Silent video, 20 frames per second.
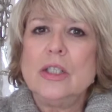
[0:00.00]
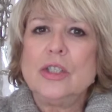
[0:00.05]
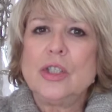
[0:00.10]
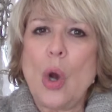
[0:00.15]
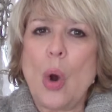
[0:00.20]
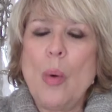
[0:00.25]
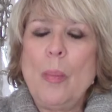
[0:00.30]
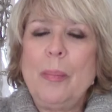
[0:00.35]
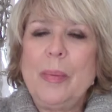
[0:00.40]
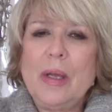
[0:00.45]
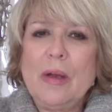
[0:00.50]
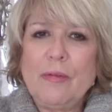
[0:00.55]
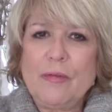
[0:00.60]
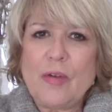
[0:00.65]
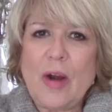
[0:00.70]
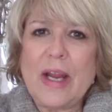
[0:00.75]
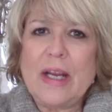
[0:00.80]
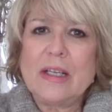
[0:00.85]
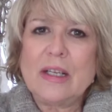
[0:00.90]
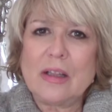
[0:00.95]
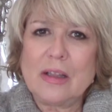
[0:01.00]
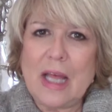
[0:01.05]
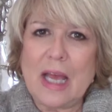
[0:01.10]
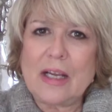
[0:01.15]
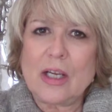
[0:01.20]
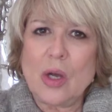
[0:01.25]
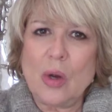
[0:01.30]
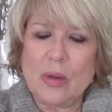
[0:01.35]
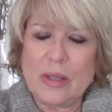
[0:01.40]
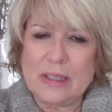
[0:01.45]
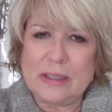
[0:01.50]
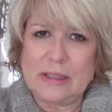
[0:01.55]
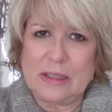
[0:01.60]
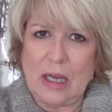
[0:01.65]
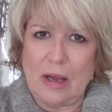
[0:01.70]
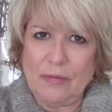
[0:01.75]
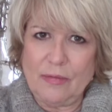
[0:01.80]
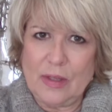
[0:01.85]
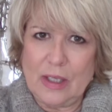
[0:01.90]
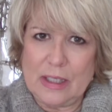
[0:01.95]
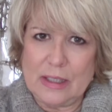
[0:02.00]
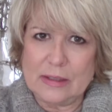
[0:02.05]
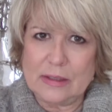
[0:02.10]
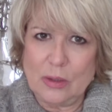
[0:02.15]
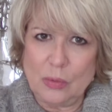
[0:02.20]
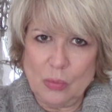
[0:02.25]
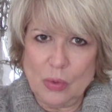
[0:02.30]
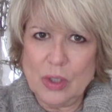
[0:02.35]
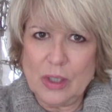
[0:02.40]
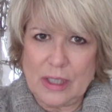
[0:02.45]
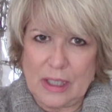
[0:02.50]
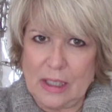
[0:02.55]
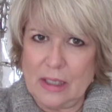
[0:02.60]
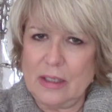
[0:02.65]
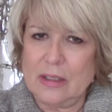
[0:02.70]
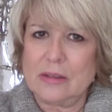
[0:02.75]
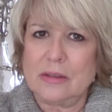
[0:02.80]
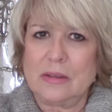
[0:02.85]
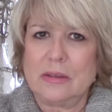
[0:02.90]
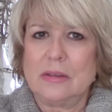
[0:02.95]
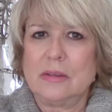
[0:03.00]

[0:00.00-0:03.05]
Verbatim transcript: Don't be afraid to let go of the stuff that isn't working.